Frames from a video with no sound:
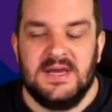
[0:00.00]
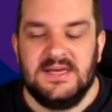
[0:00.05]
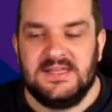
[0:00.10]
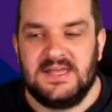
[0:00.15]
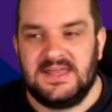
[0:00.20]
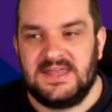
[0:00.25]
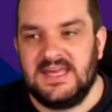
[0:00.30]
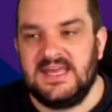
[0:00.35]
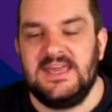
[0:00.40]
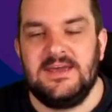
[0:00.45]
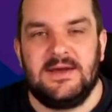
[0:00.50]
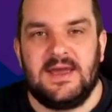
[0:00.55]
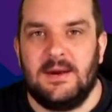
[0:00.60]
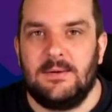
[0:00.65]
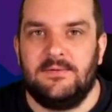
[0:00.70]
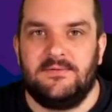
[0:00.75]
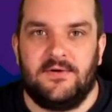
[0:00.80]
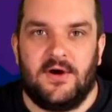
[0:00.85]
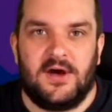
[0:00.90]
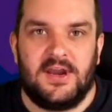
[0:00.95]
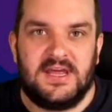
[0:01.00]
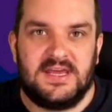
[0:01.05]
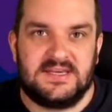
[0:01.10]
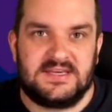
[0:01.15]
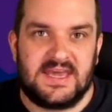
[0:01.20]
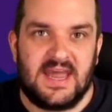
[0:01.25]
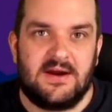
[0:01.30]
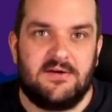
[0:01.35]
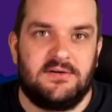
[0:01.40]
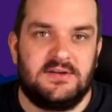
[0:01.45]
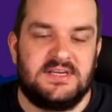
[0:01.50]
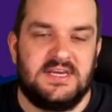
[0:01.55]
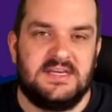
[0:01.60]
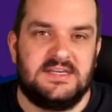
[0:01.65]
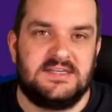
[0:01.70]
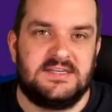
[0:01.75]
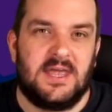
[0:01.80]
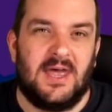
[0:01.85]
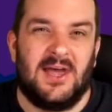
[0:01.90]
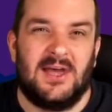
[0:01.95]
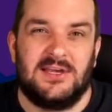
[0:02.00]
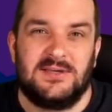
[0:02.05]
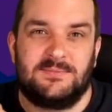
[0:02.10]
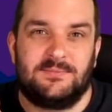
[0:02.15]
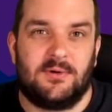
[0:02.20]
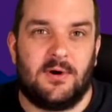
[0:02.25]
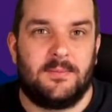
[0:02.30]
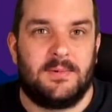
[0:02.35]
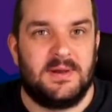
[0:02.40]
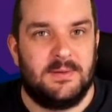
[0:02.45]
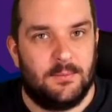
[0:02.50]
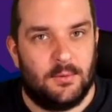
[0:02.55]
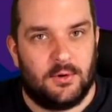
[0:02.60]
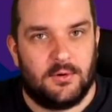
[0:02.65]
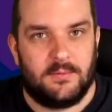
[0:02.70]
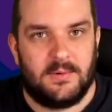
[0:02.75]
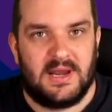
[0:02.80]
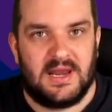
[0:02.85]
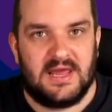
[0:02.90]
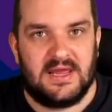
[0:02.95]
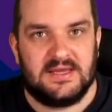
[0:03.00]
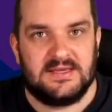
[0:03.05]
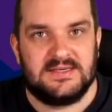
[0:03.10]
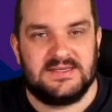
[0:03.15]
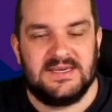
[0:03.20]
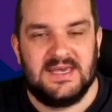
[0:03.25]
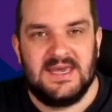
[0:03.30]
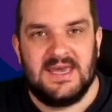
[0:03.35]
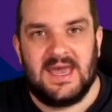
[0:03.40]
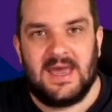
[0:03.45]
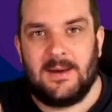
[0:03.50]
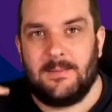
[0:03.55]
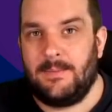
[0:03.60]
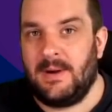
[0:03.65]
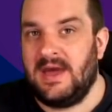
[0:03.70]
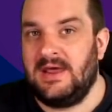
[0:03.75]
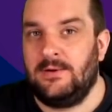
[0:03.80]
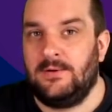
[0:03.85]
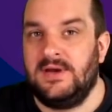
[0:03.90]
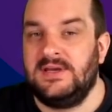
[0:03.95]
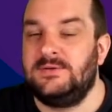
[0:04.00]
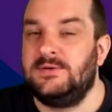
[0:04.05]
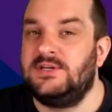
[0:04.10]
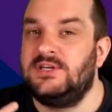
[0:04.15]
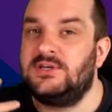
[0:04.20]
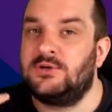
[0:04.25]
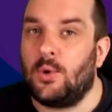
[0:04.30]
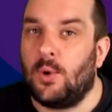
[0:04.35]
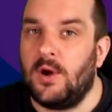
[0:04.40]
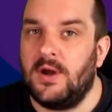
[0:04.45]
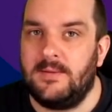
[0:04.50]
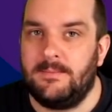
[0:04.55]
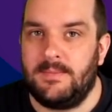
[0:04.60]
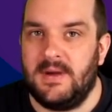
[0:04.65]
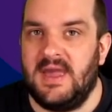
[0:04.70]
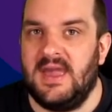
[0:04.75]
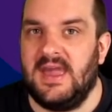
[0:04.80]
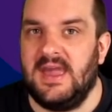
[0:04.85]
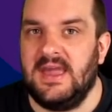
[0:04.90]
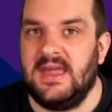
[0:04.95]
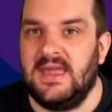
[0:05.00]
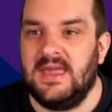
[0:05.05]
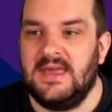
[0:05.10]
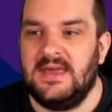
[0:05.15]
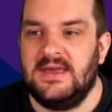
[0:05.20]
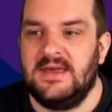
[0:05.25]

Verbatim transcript: The thing you get with Vardy is guaranteed starts, probably more minutes, and penalties, which is quite big,